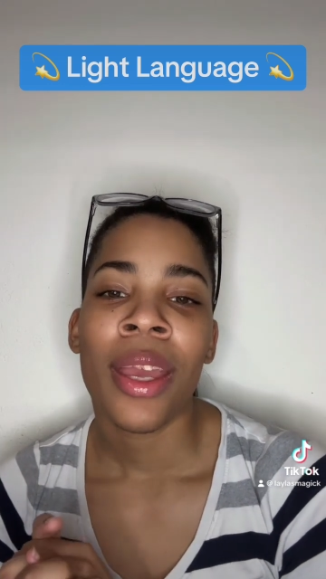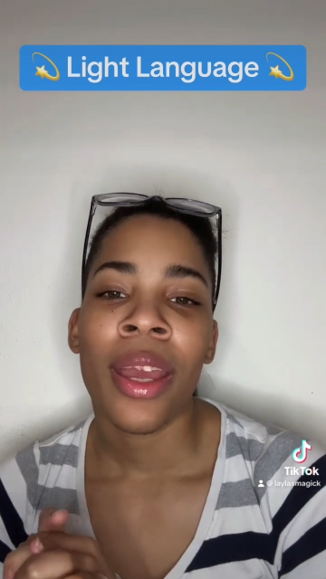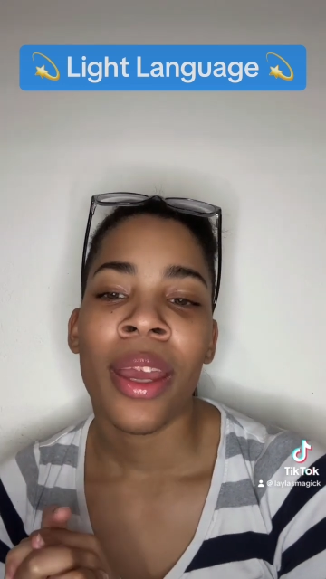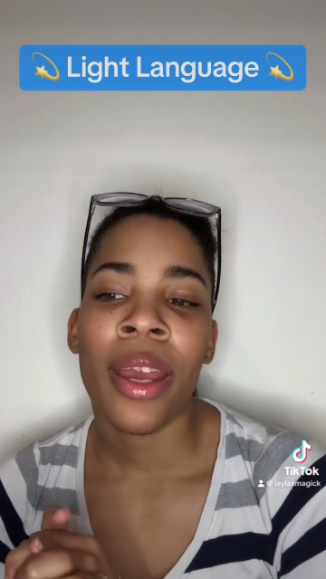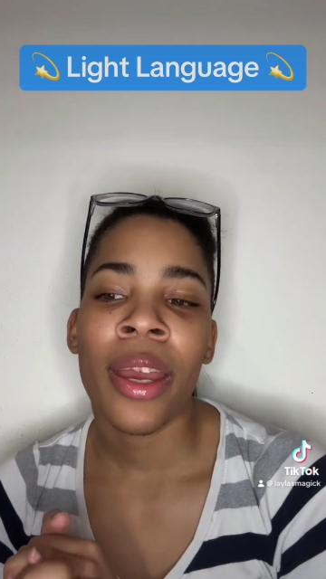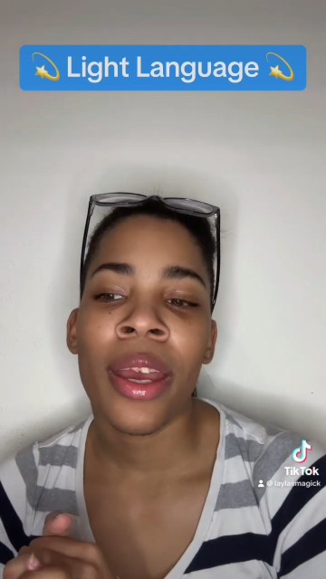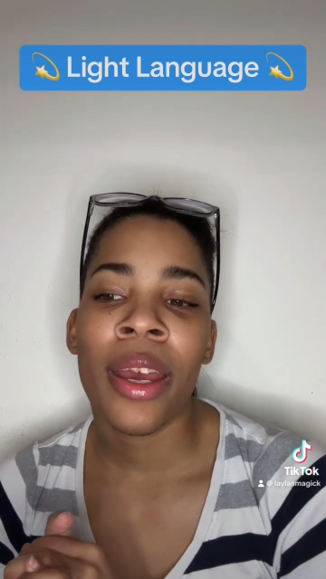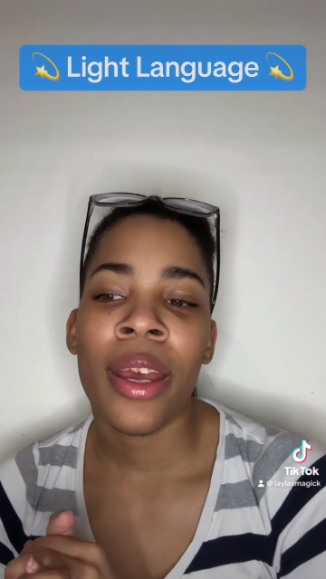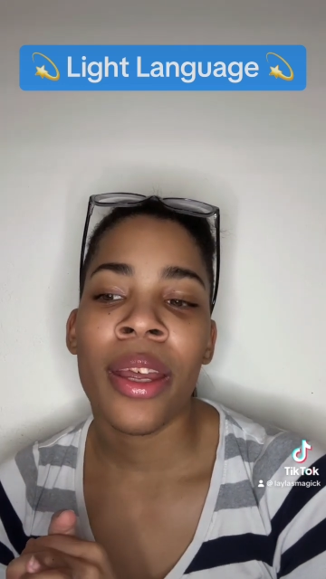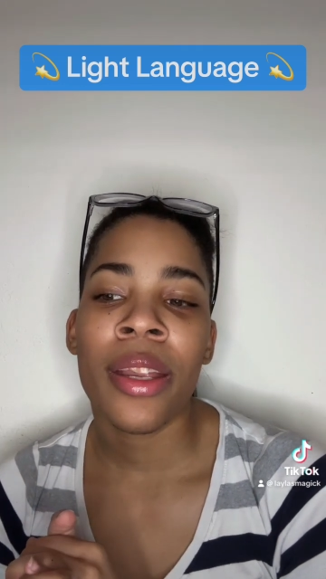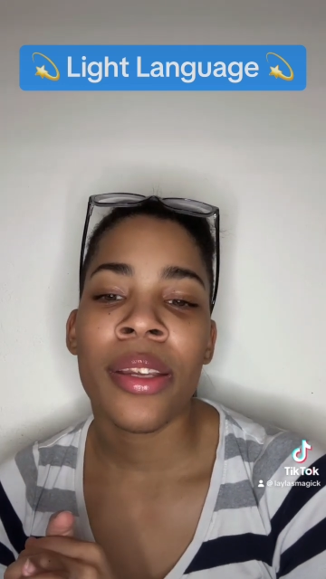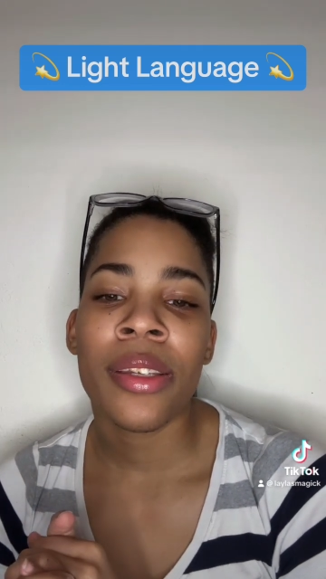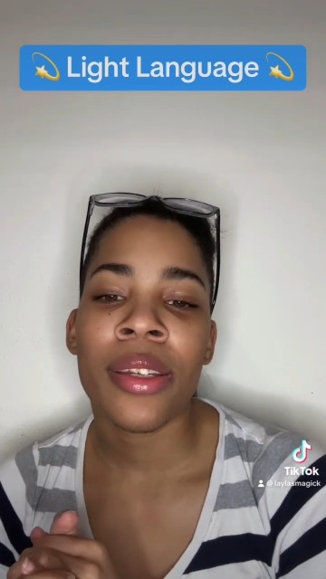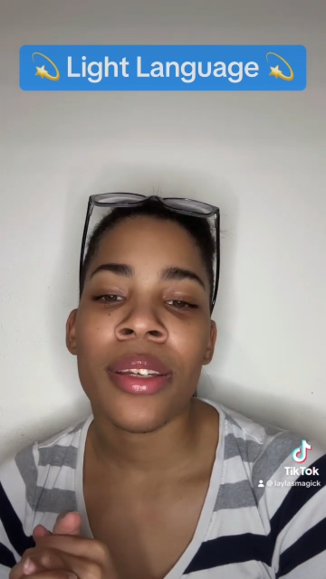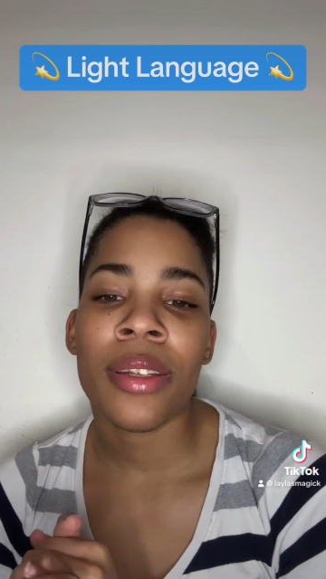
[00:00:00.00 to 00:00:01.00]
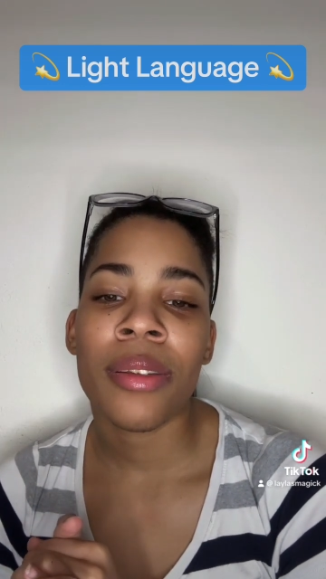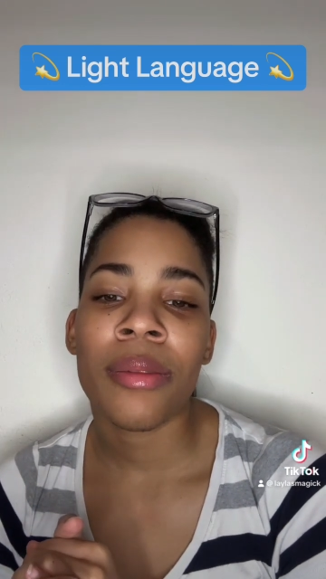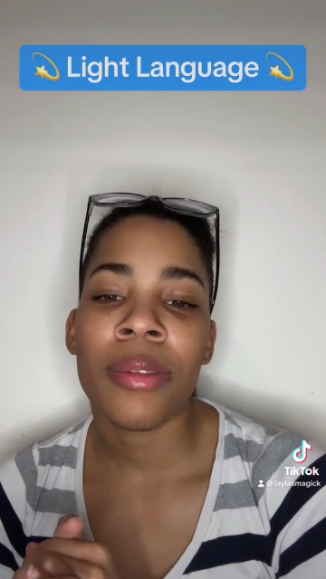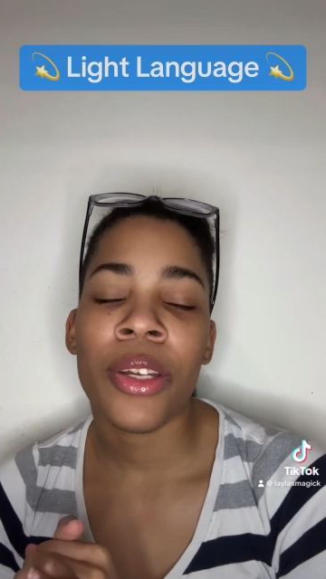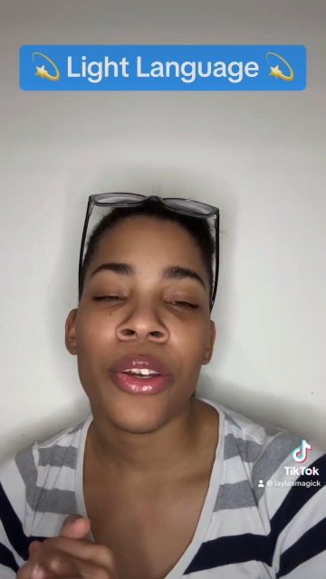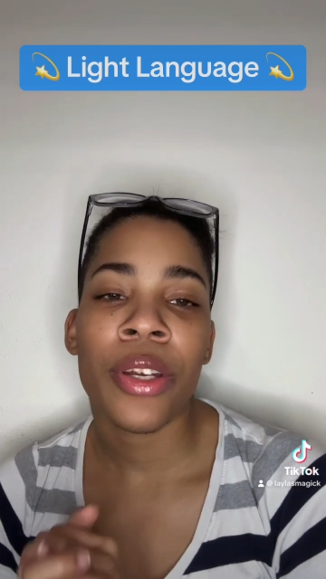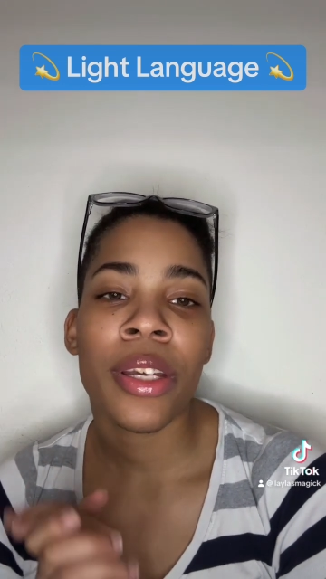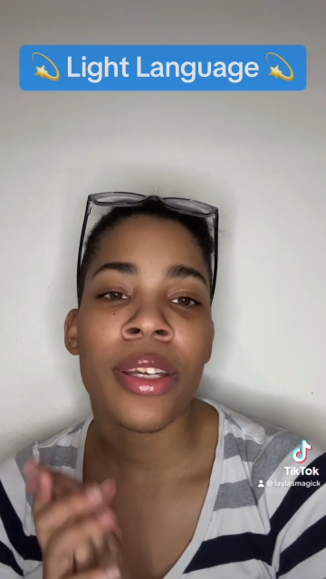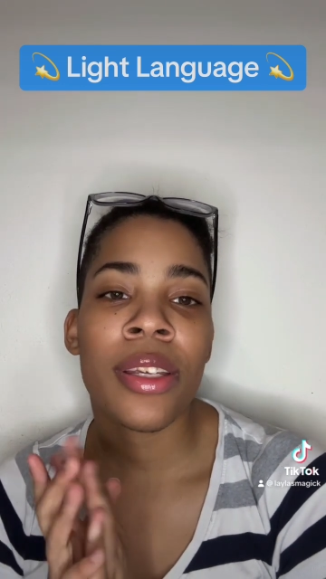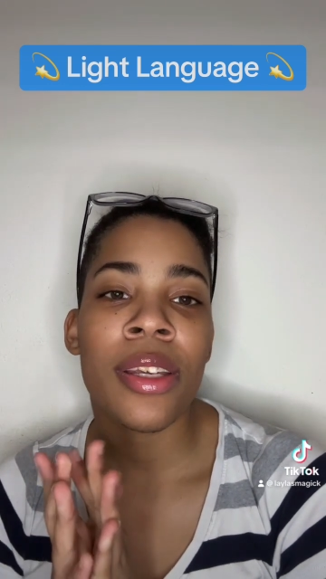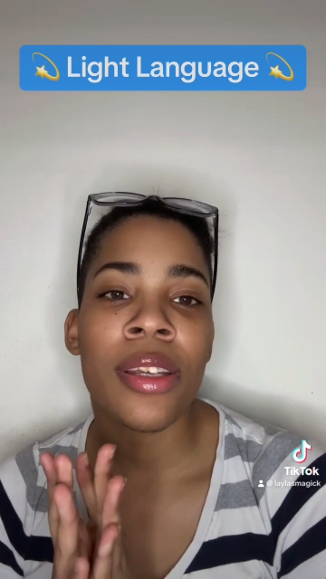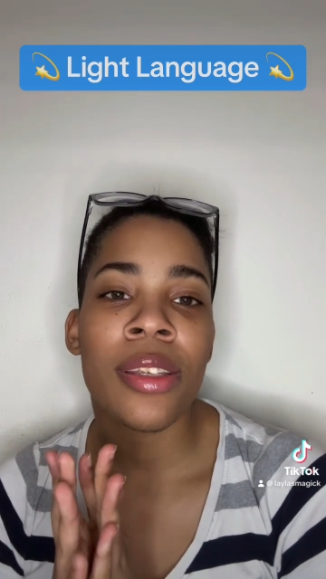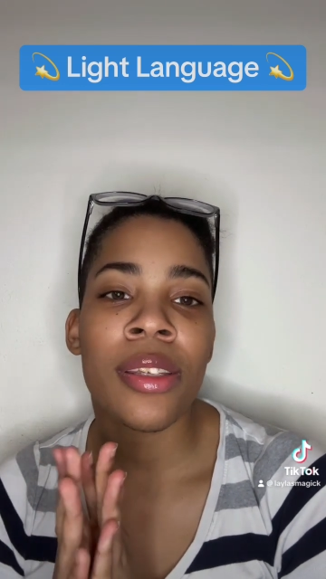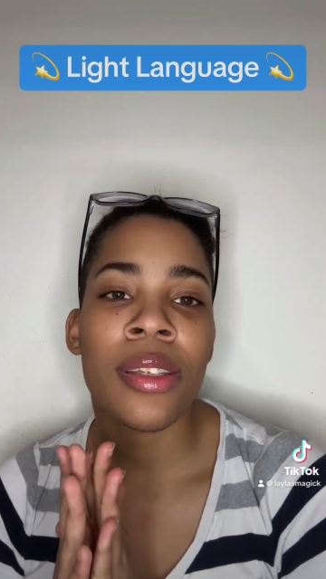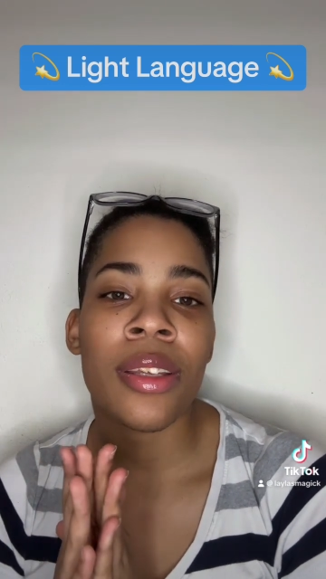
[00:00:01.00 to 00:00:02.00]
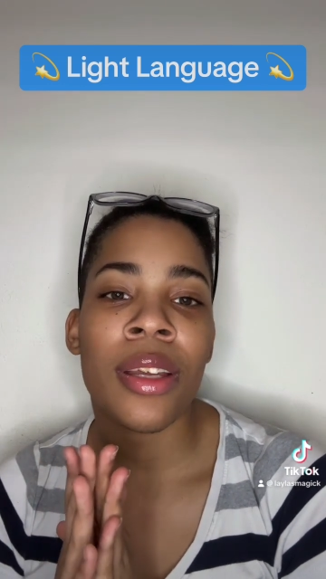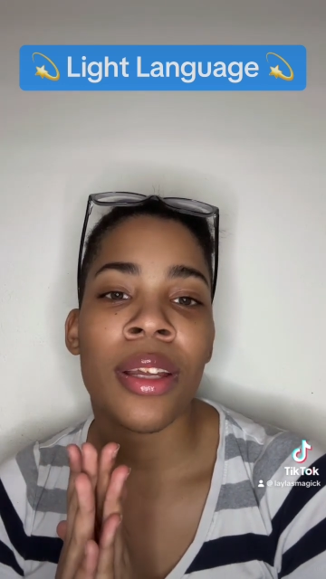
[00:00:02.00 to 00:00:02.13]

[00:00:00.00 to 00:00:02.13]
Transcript: And there is